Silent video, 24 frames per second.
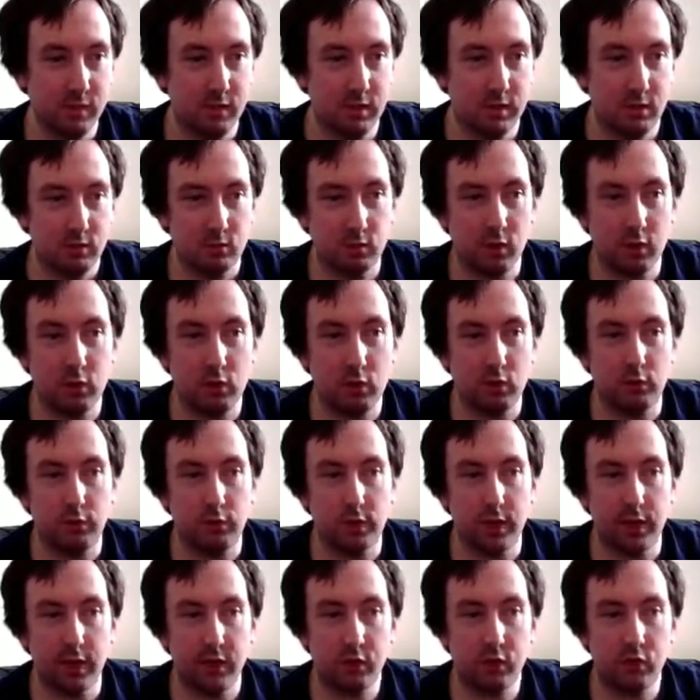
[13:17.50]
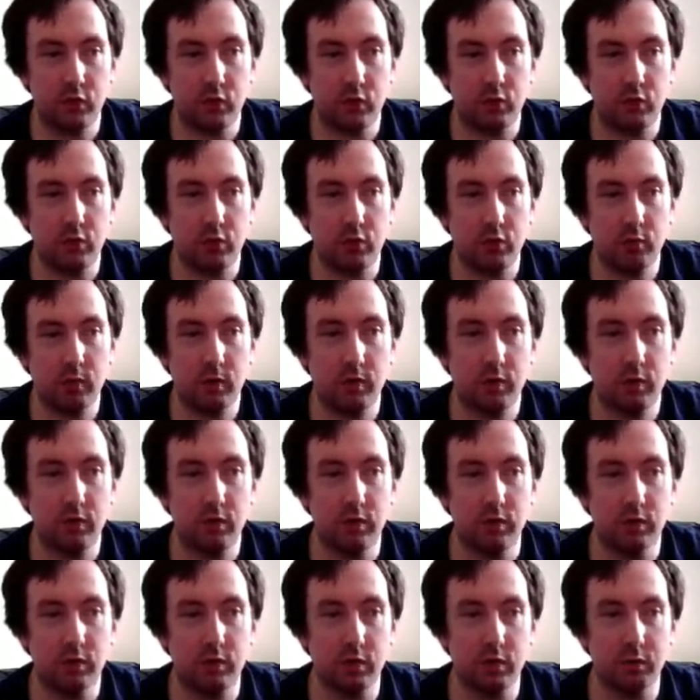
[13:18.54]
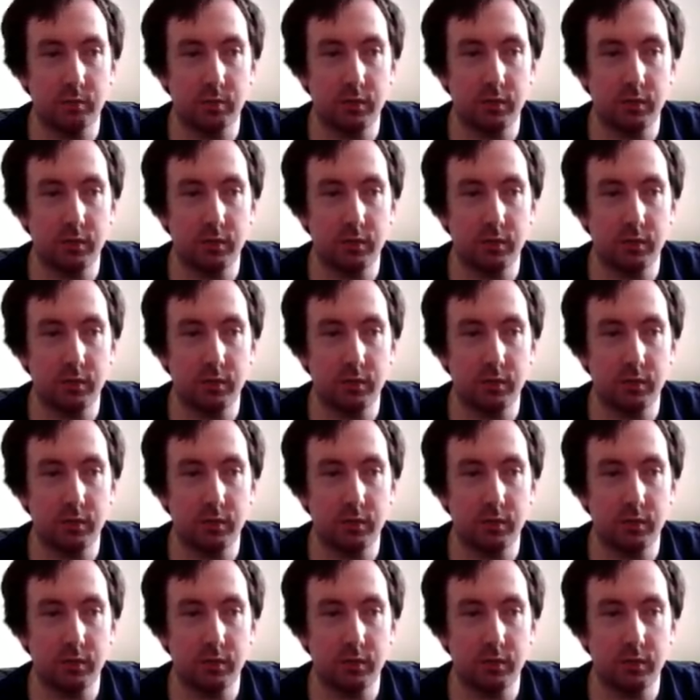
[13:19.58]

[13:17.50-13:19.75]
Try and go for headshots as well because it does more